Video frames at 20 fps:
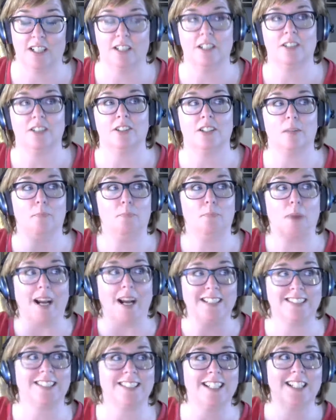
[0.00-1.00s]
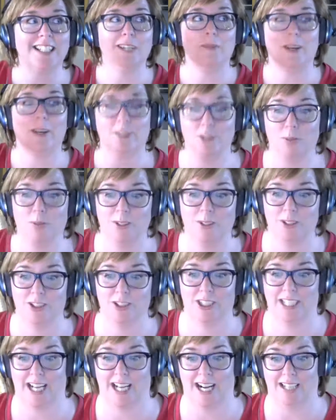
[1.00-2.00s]
The best thing about Twitter
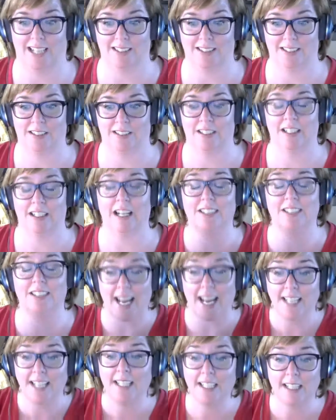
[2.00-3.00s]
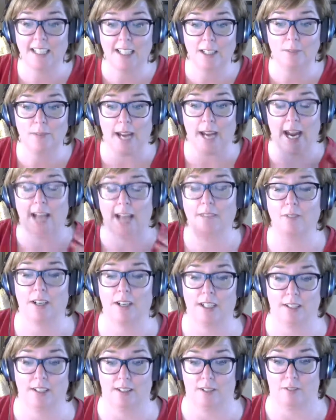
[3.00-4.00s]
chats, attending them and
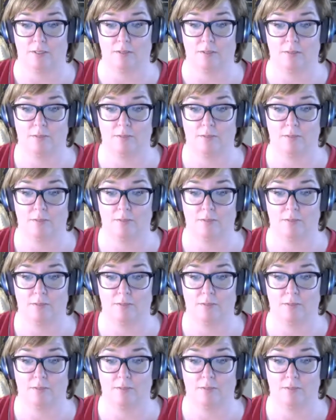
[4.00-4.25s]
running them,